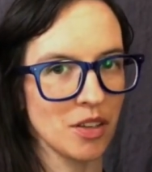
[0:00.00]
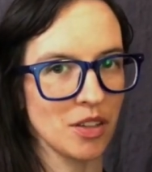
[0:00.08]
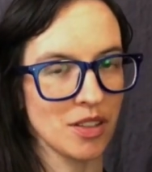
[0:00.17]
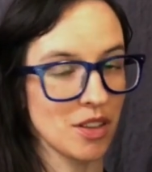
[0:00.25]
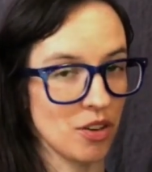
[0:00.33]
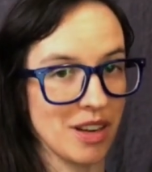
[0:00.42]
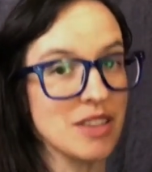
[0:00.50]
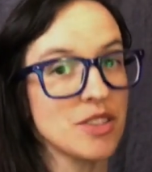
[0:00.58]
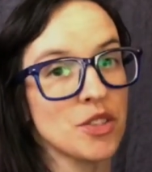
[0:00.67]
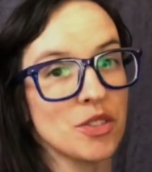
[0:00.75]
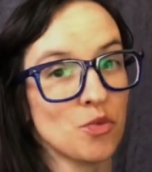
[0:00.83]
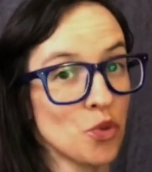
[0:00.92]
There
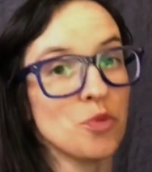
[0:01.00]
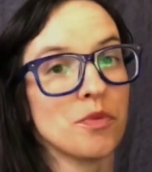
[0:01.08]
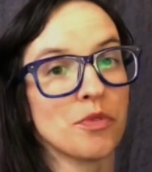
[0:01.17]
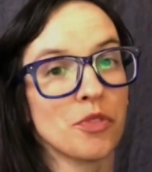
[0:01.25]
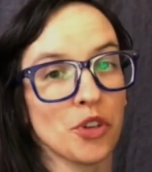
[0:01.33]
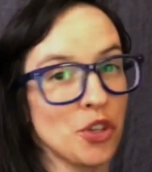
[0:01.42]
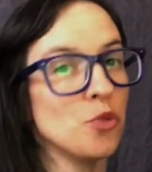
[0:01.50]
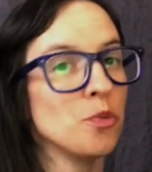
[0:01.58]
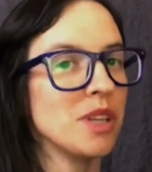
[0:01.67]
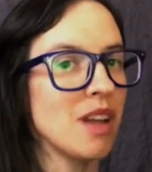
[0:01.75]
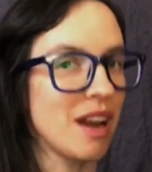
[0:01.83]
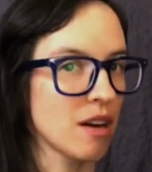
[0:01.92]
is room for
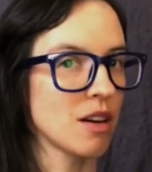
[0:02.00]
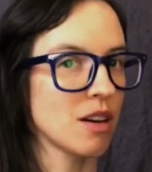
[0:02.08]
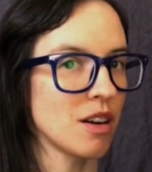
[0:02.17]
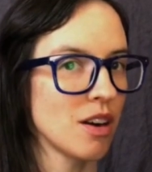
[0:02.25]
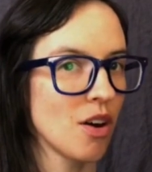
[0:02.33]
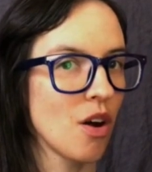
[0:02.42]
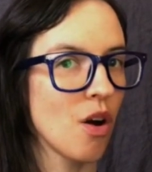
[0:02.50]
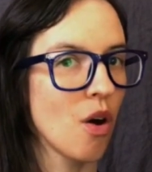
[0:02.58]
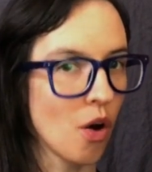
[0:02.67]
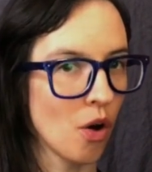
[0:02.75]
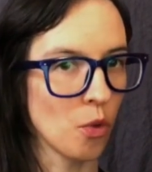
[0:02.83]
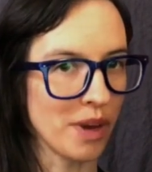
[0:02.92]
human error,
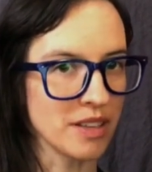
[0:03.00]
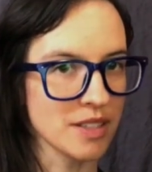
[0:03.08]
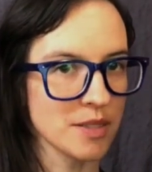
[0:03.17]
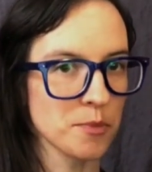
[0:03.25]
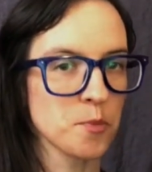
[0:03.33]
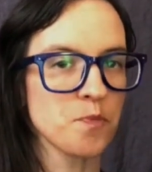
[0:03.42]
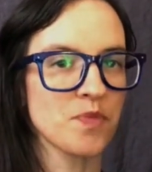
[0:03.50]
always.